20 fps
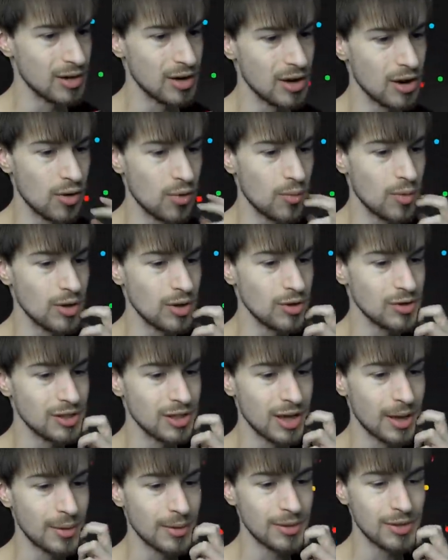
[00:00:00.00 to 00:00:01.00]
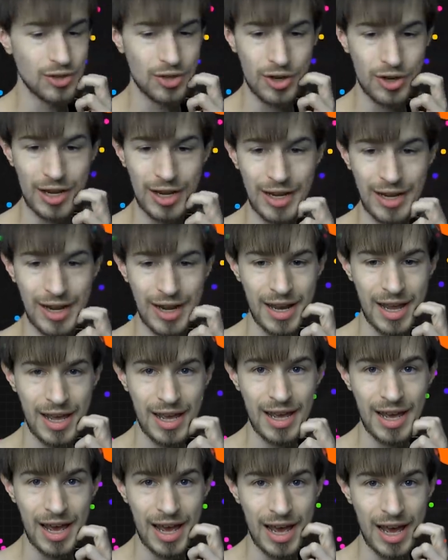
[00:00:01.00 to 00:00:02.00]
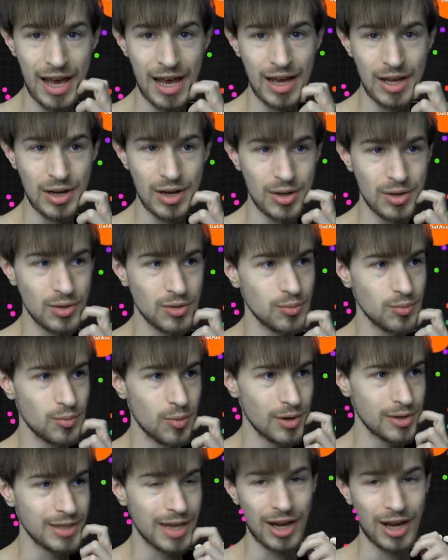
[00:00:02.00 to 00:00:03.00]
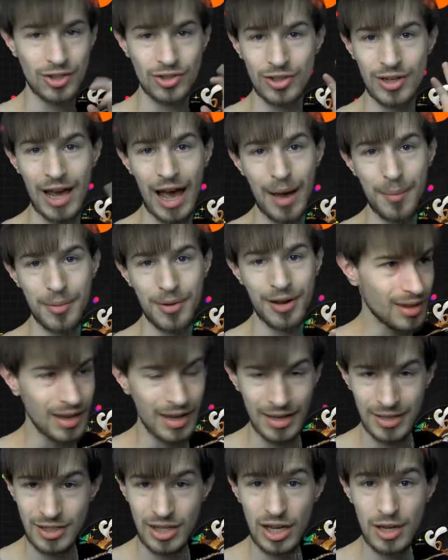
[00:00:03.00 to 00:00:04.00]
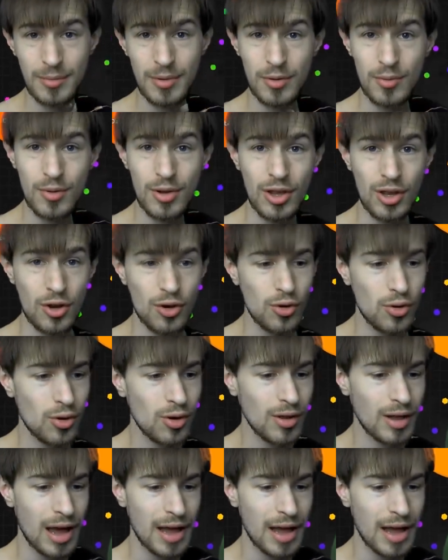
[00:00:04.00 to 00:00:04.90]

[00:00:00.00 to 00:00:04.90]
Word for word: you know, what you see on the screen and what's actually happening. It's going to be really cool.